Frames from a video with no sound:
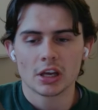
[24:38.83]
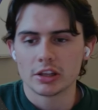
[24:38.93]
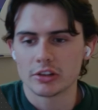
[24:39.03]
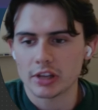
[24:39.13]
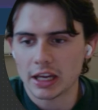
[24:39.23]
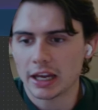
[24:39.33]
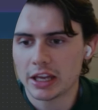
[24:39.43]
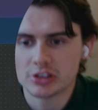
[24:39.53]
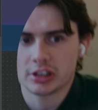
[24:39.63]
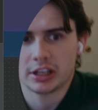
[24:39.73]
This AI
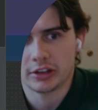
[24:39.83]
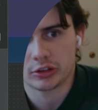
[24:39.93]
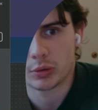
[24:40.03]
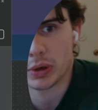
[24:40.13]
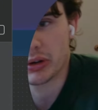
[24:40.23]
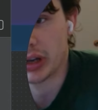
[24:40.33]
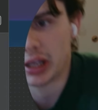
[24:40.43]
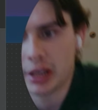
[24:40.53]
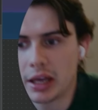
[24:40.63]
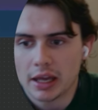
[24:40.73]
agent is
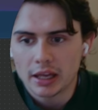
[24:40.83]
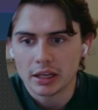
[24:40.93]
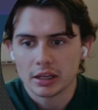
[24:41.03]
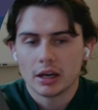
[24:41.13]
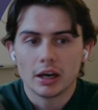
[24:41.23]
querying a